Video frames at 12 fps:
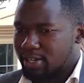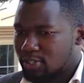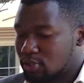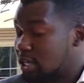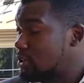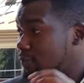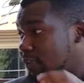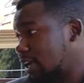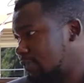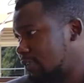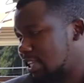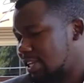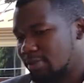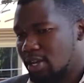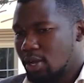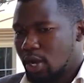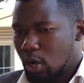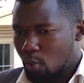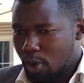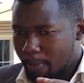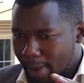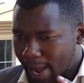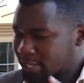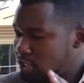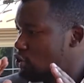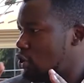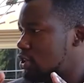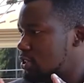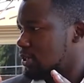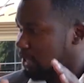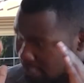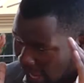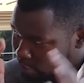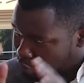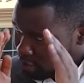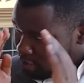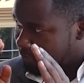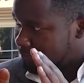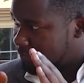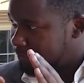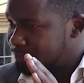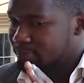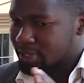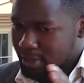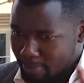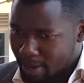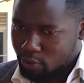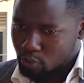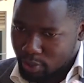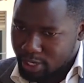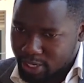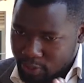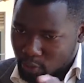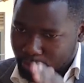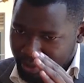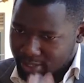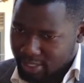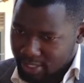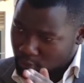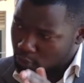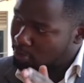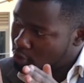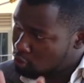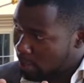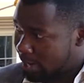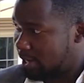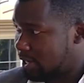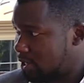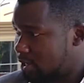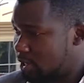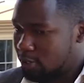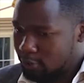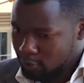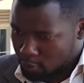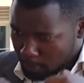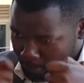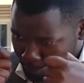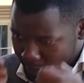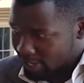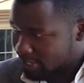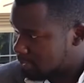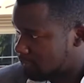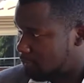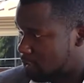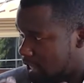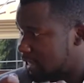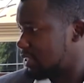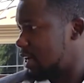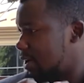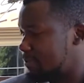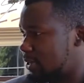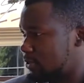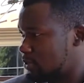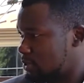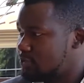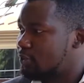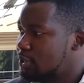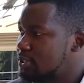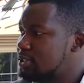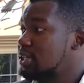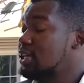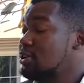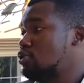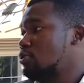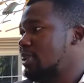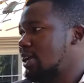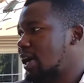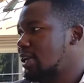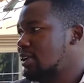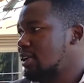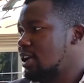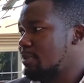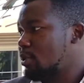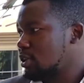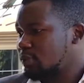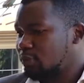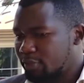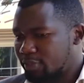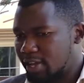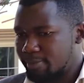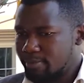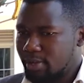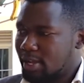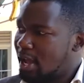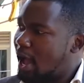that someone is trying to fight for them? We might not achieve, but we need to be seen to be trying to press for that young person's voice to be heard. Because for